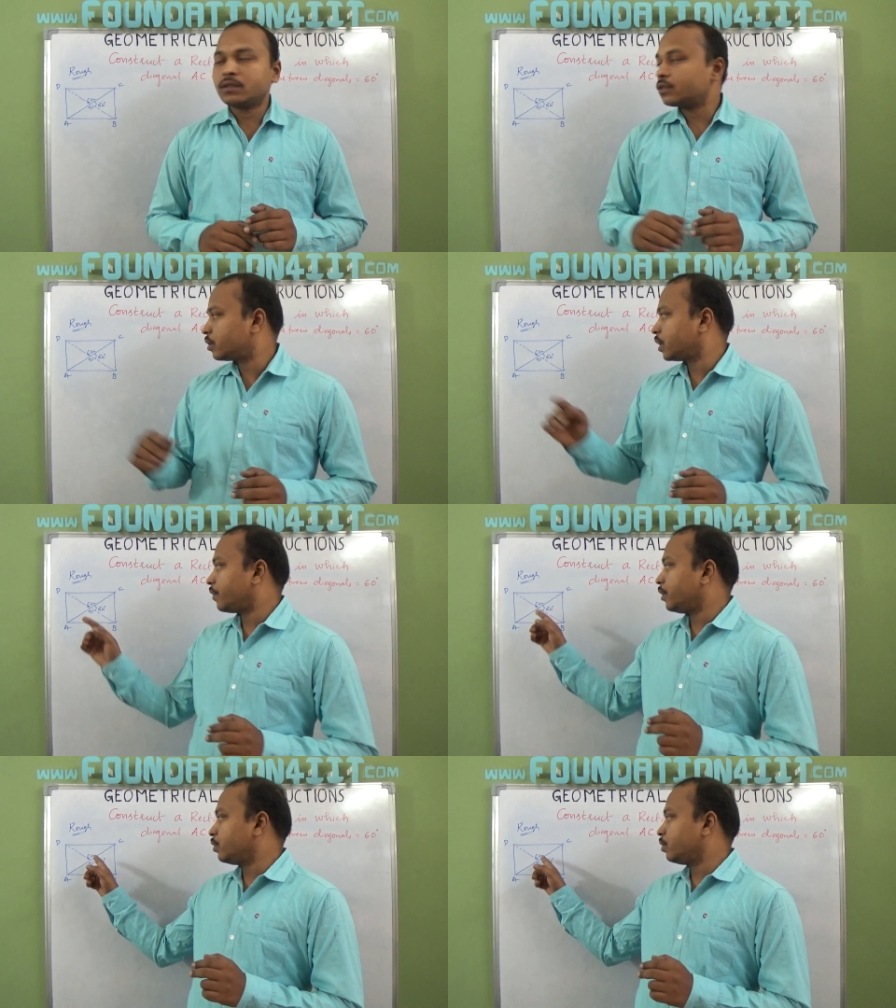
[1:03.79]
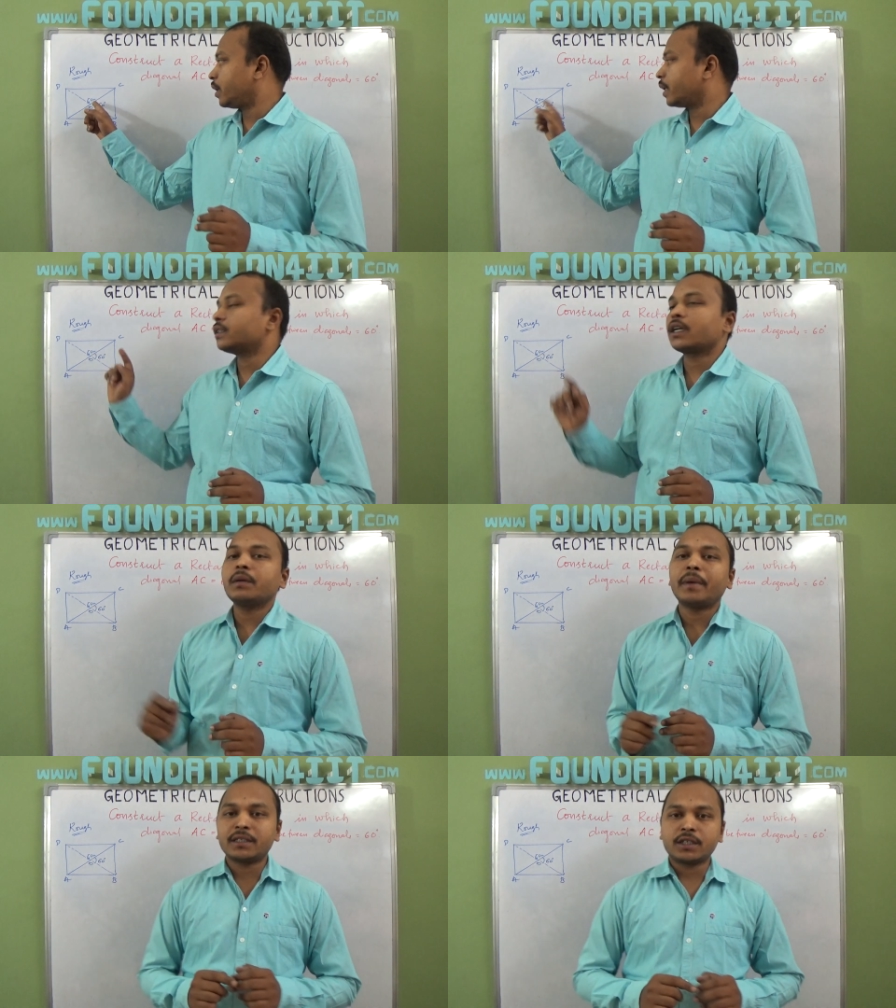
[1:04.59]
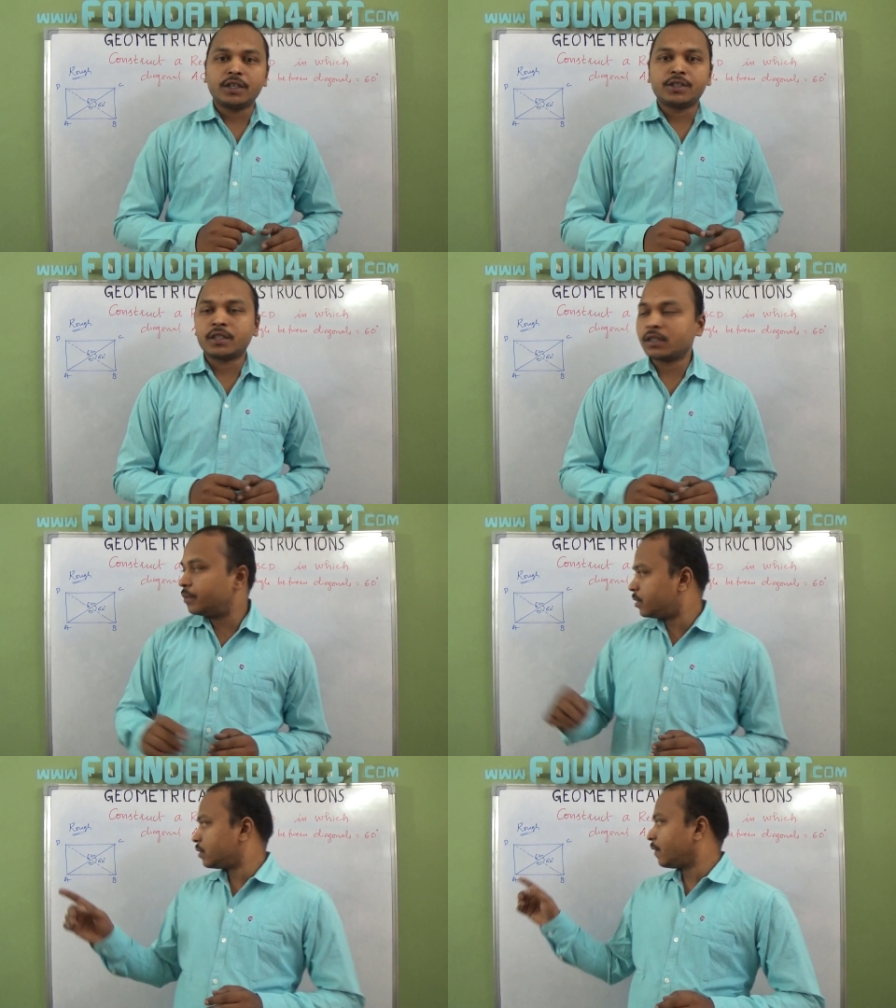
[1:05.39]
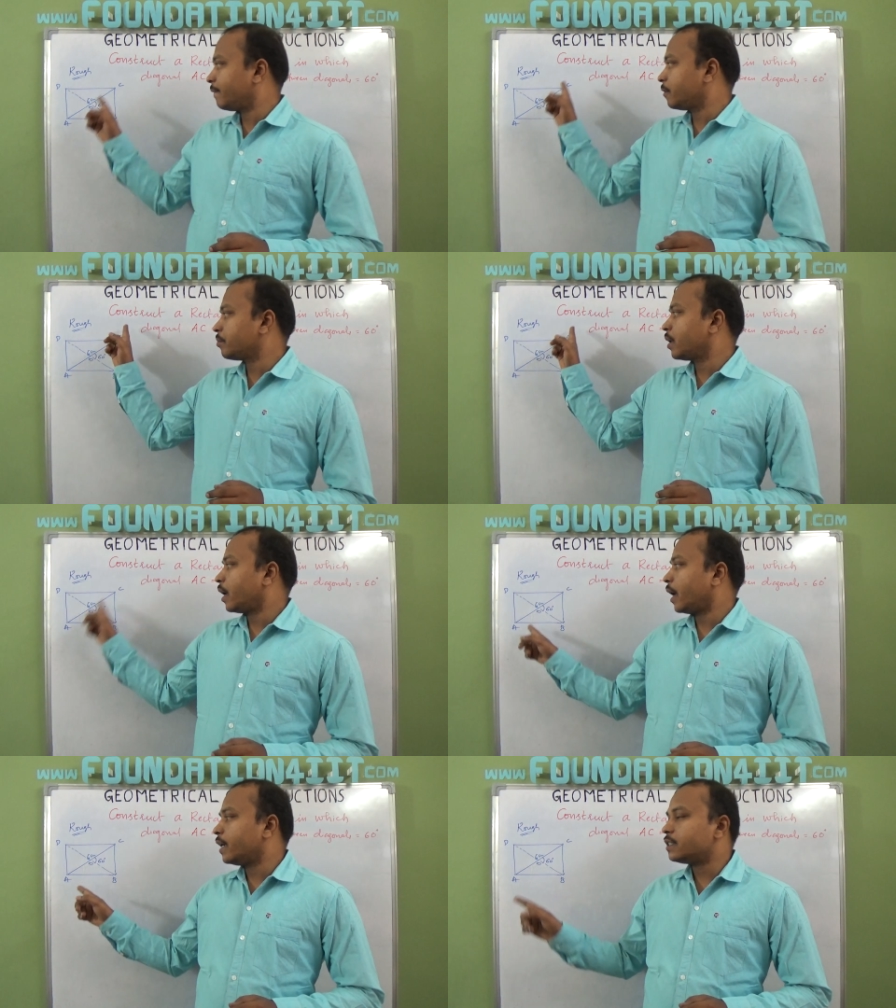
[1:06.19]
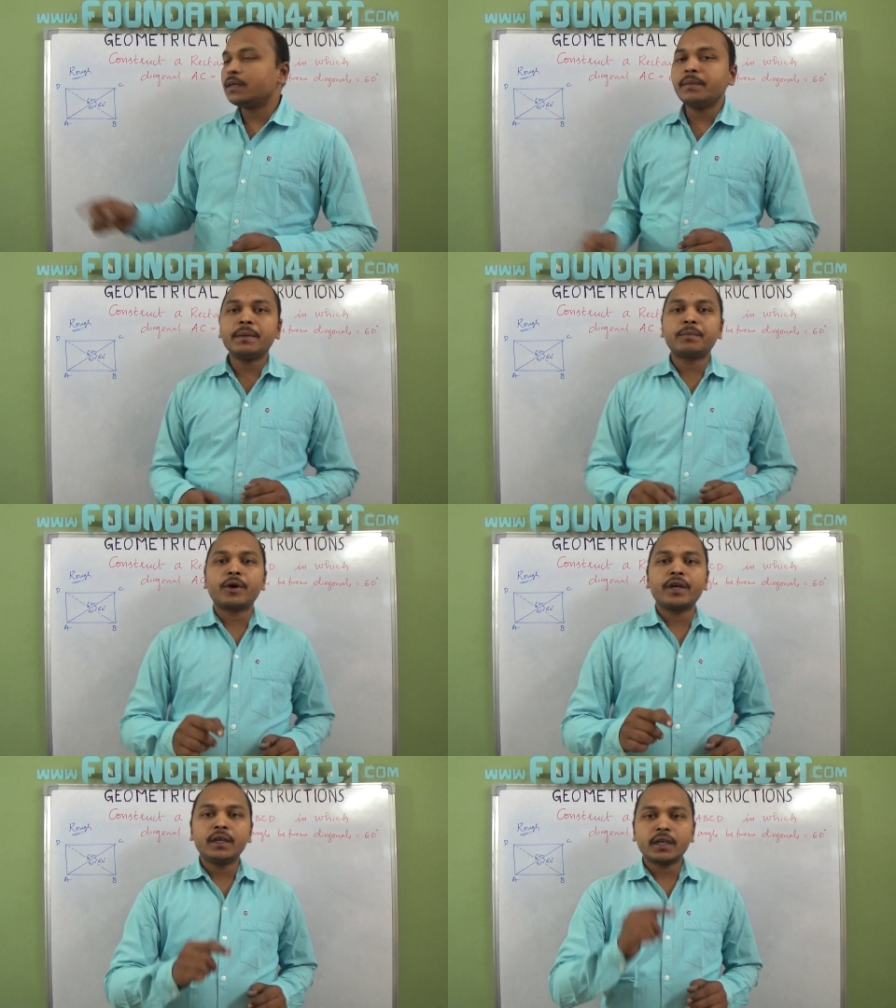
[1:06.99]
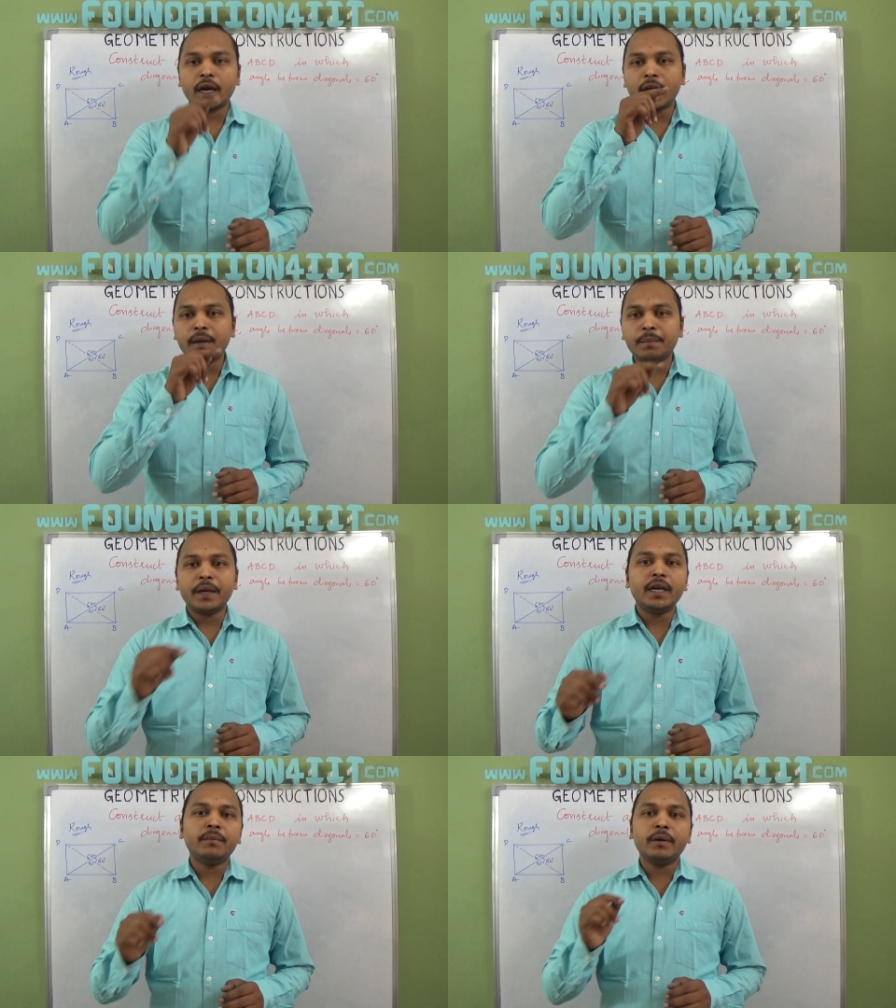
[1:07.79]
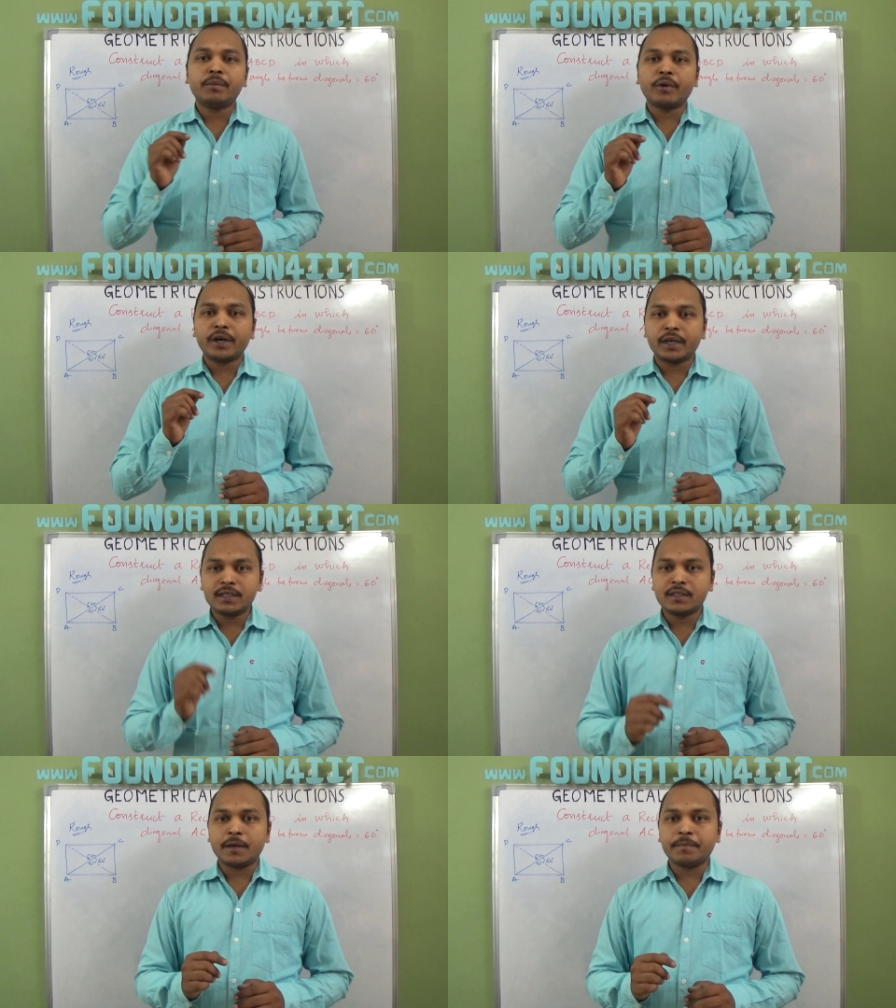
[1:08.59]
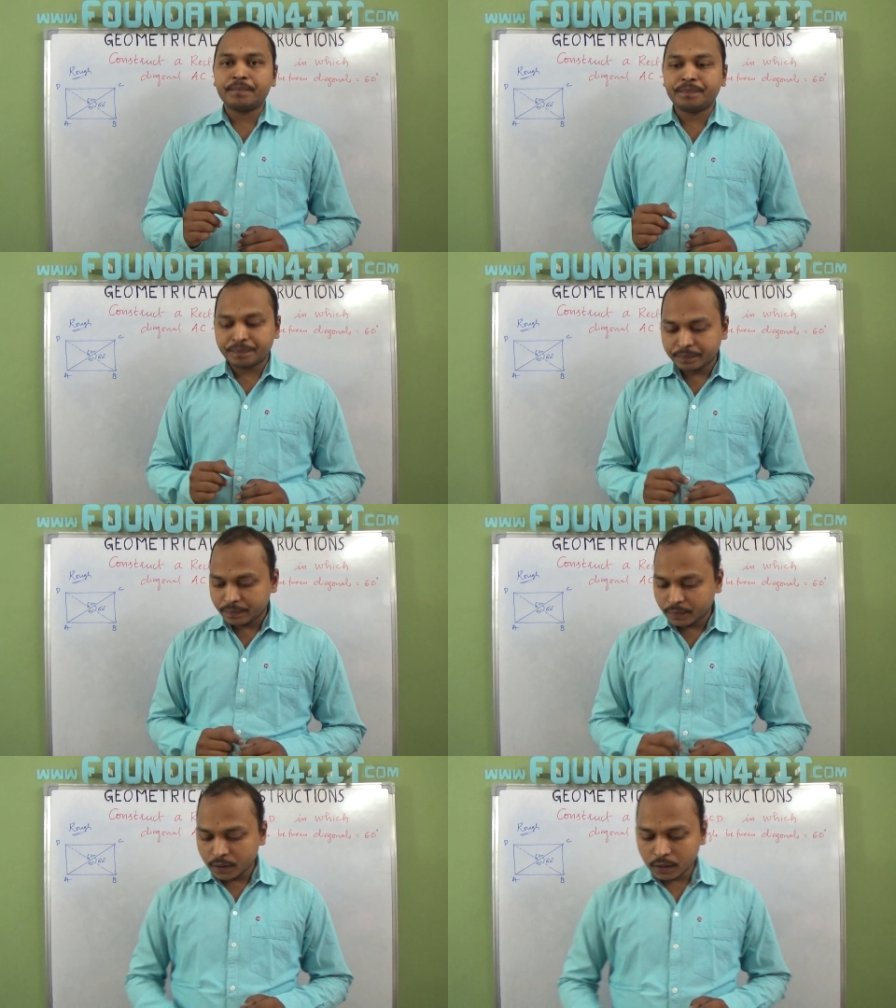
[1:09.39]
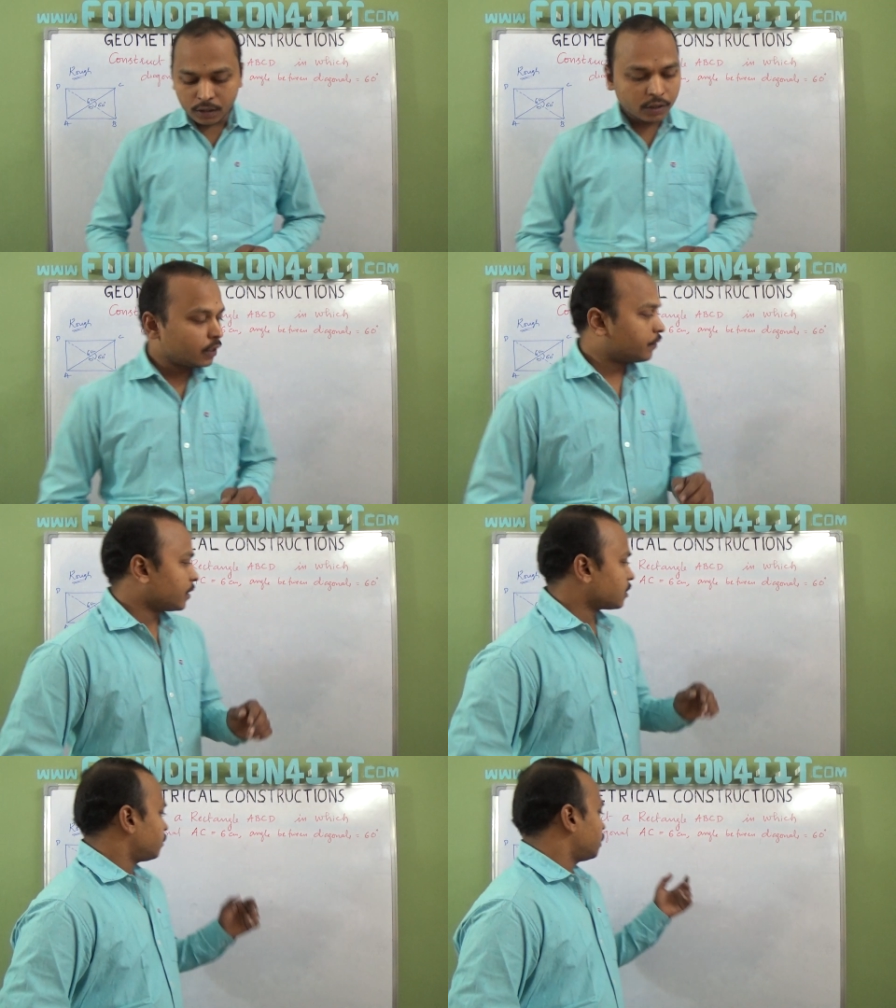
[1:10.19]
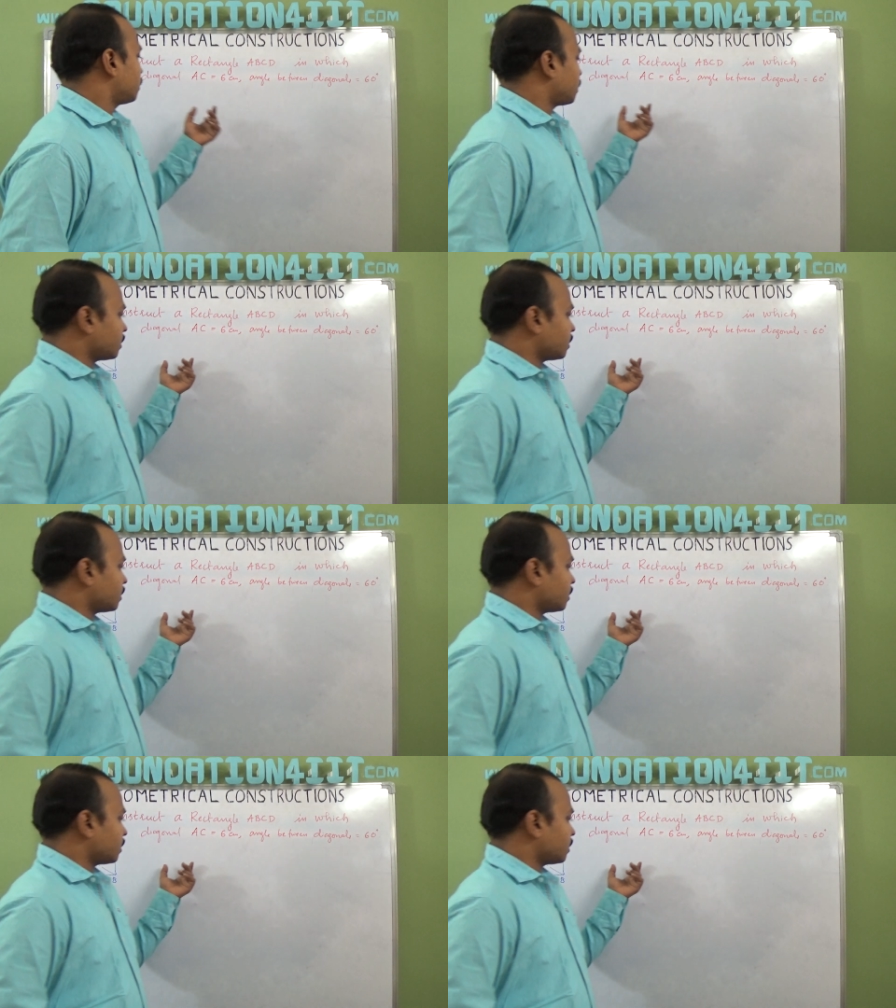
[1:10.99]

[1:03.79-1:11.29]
So they will do exactly bisect each other. It means AC midpoint and BD midpoint is same. That's why first we will